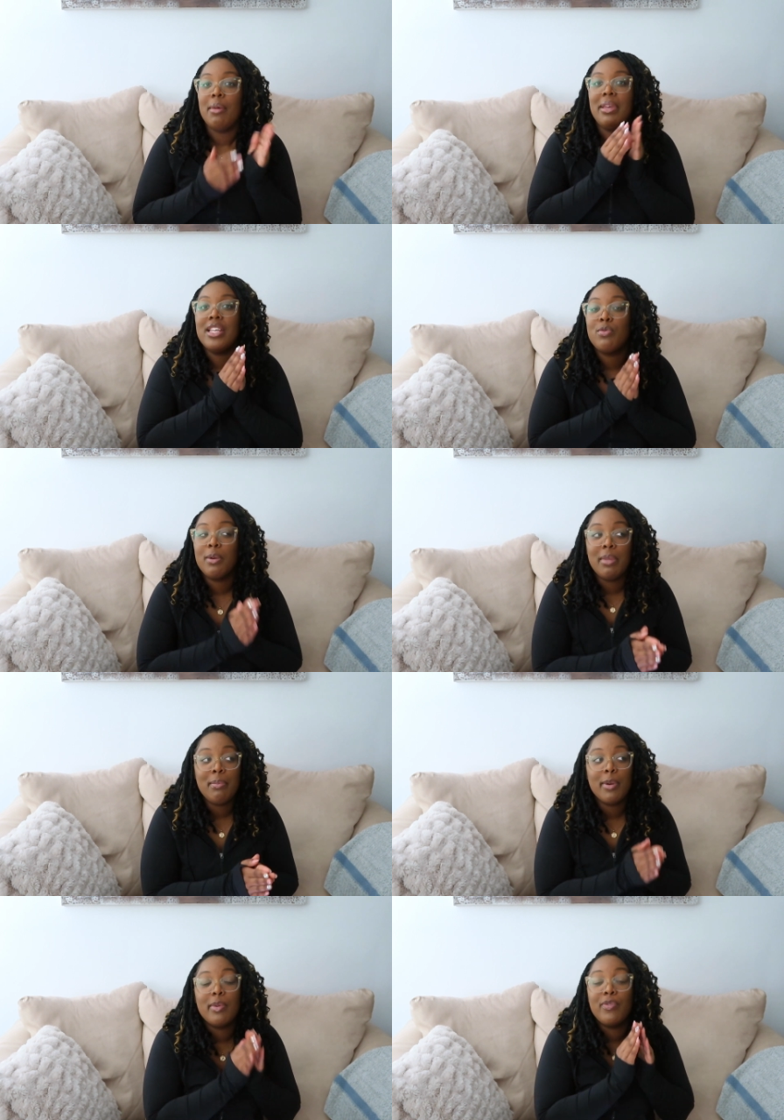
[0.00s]
Because
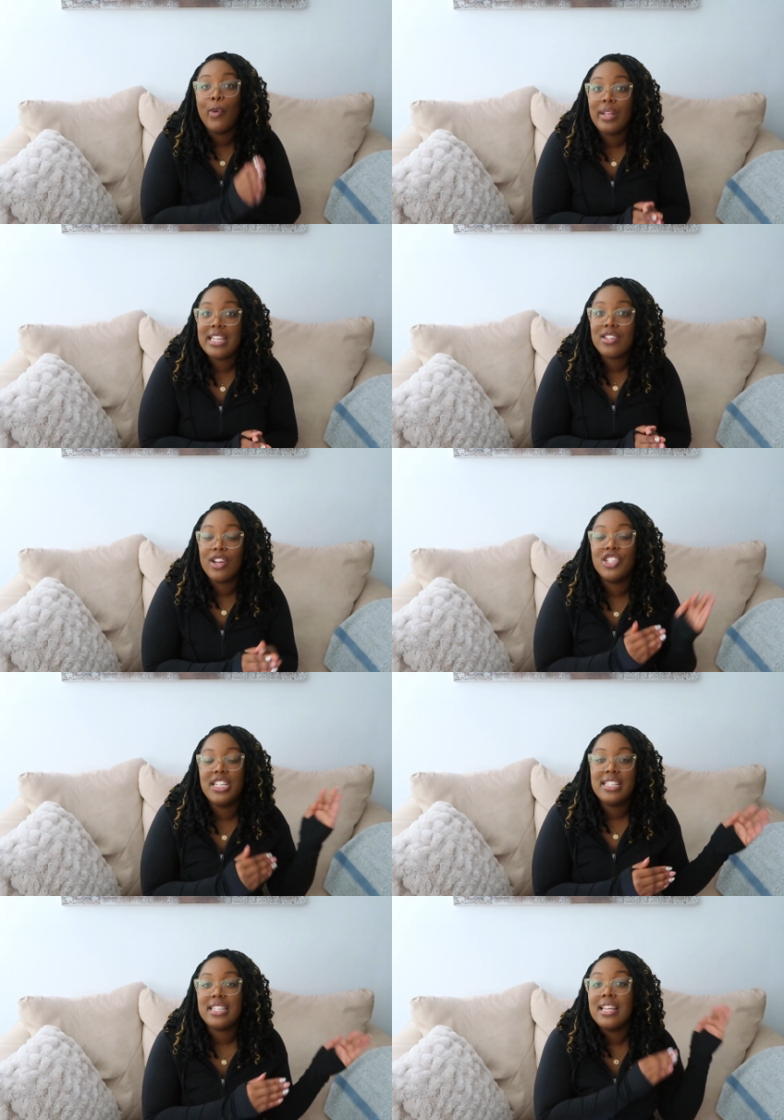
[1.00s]
remember, before they saw
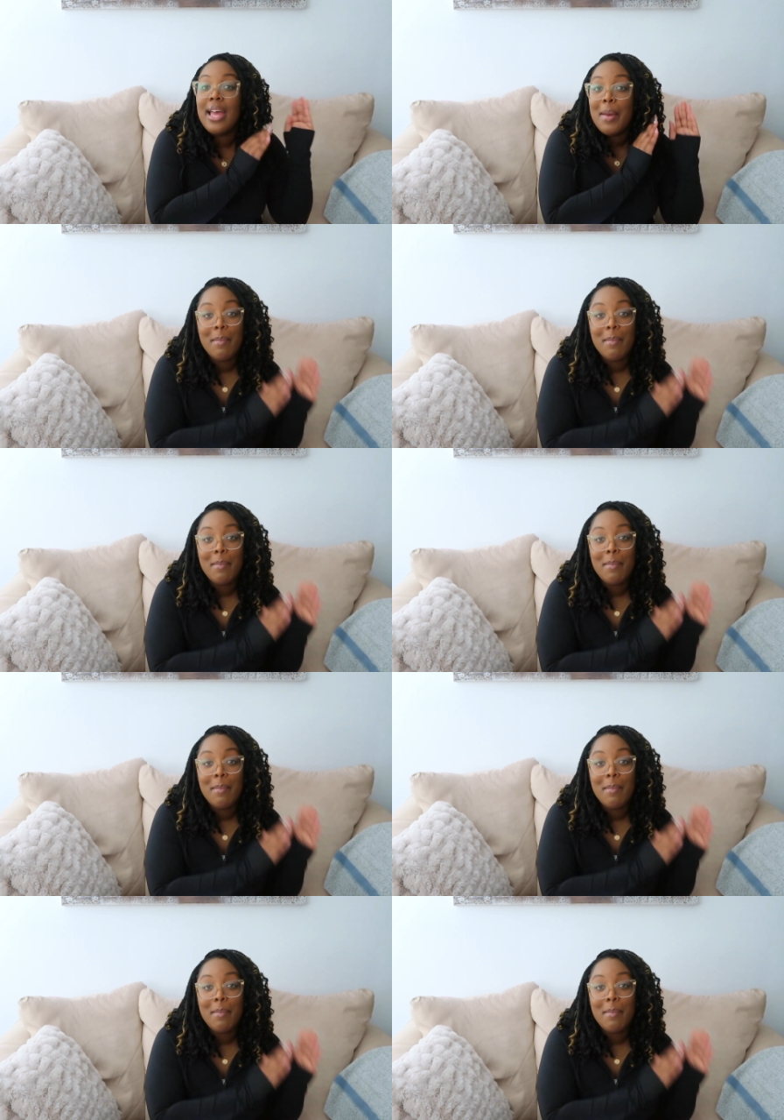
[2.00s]
Jesus,